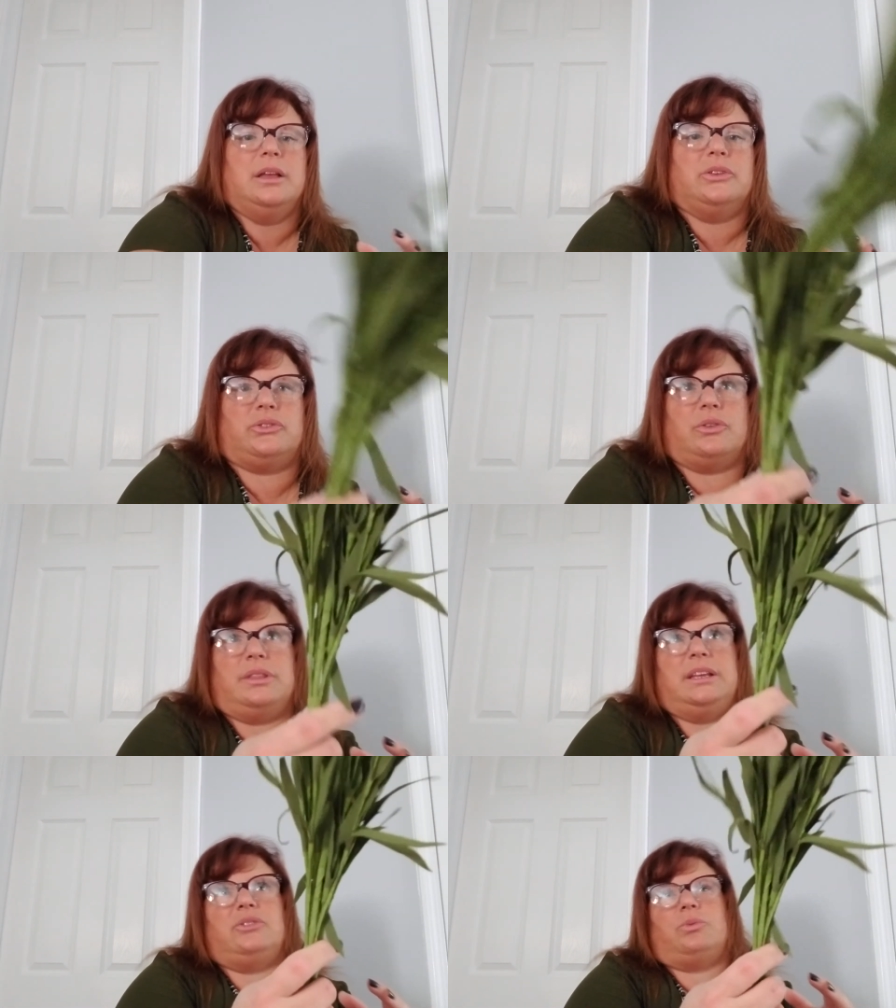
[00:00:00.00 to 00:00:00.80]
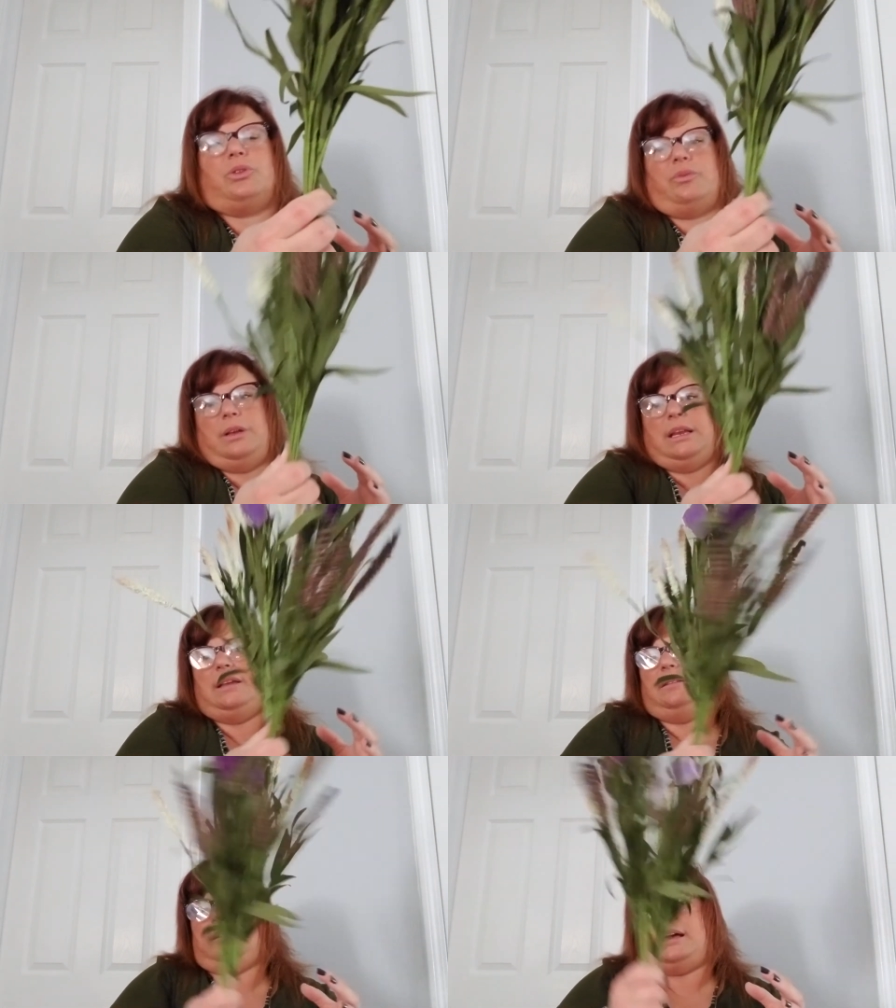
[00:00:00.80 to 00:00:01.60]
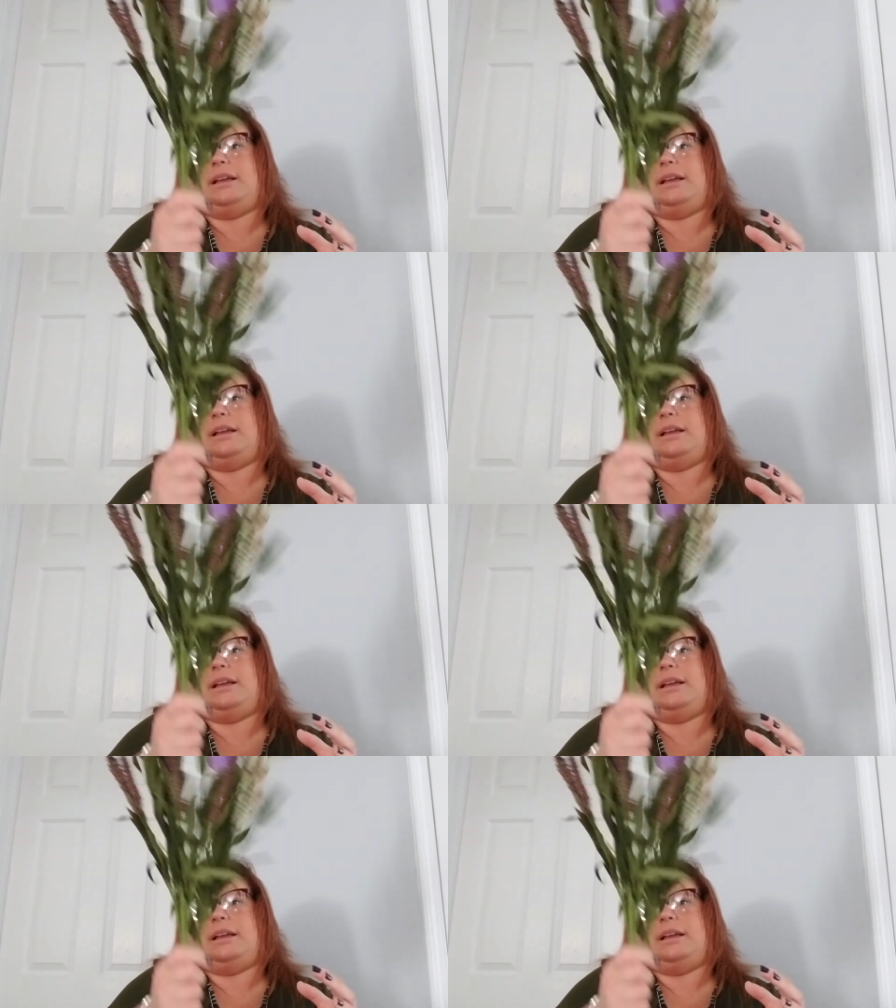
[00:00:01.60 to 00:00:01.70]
So these were $3.99 a